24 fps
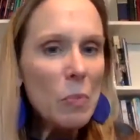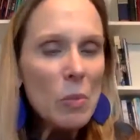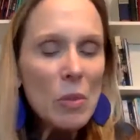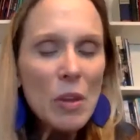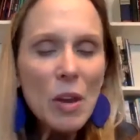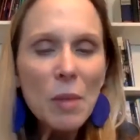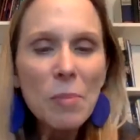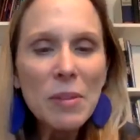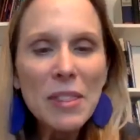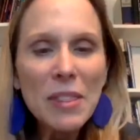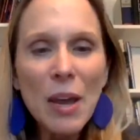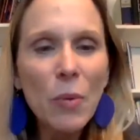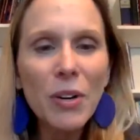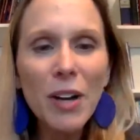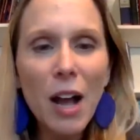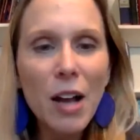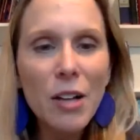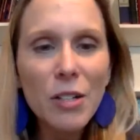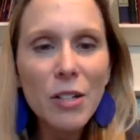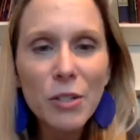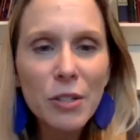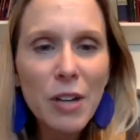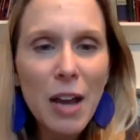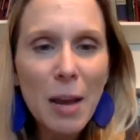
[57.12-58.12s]
But that would
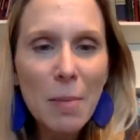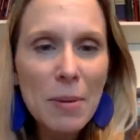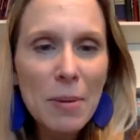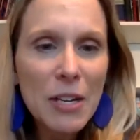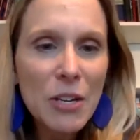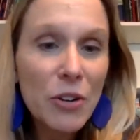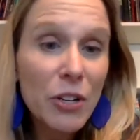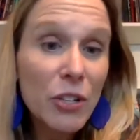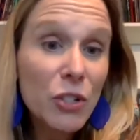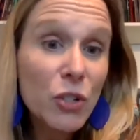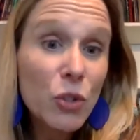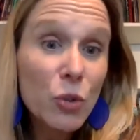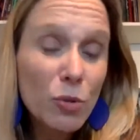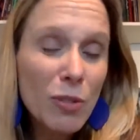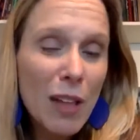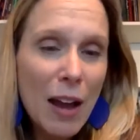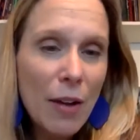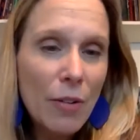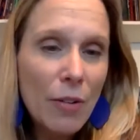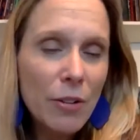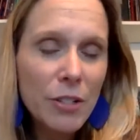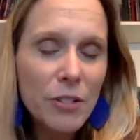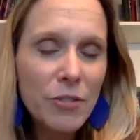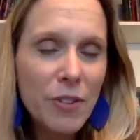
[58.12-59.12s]
also not be during school
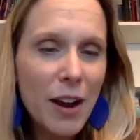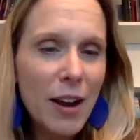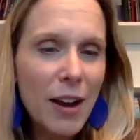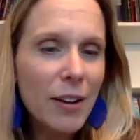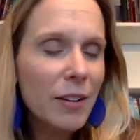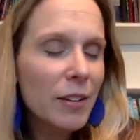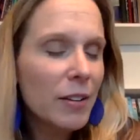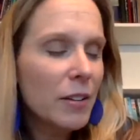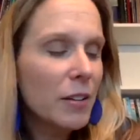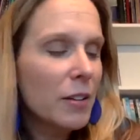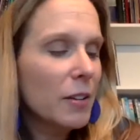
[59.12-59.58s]
hours, right?